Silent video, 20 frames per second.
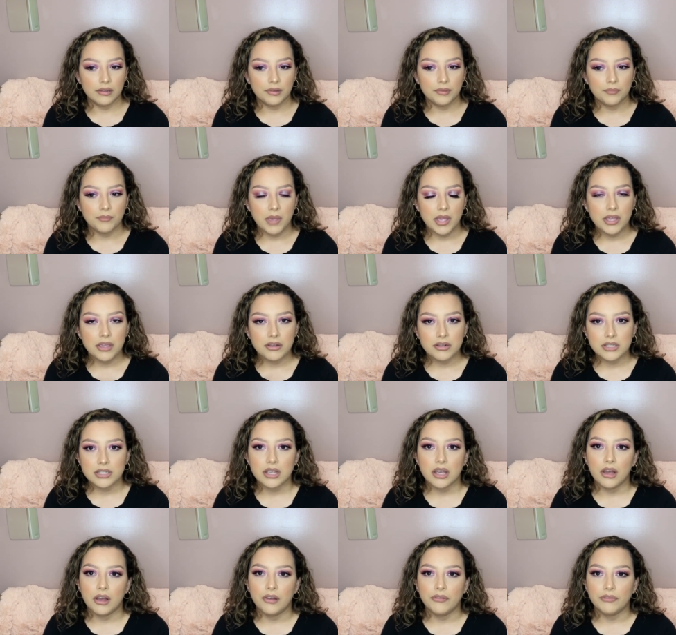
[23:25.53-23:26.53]
make
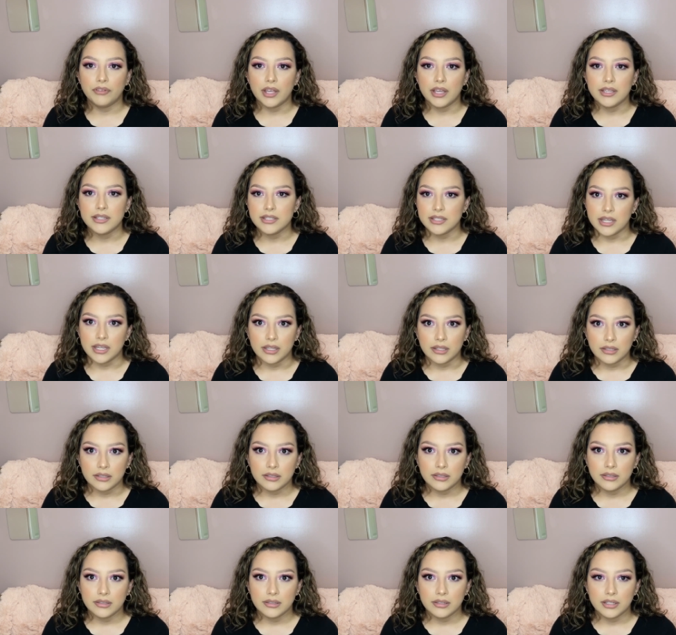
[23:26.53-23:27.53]
yourself like sink
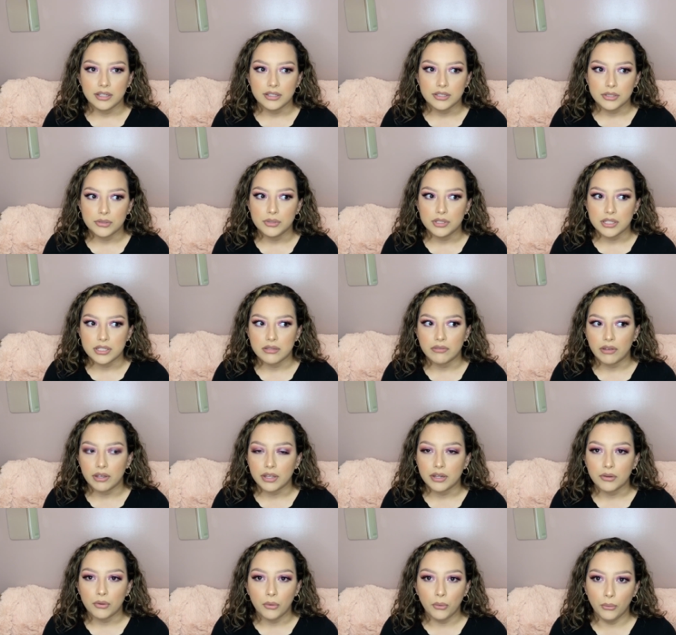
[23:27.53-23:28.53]
into this
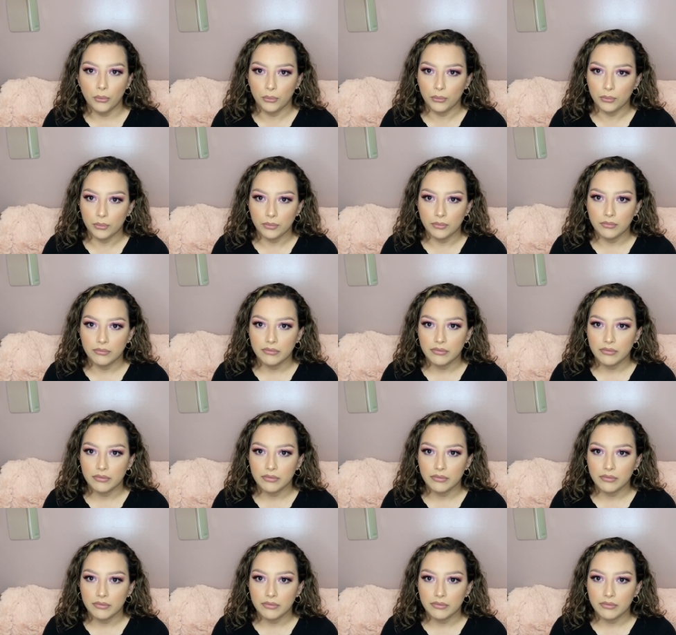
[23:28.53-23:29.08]
fucking hole.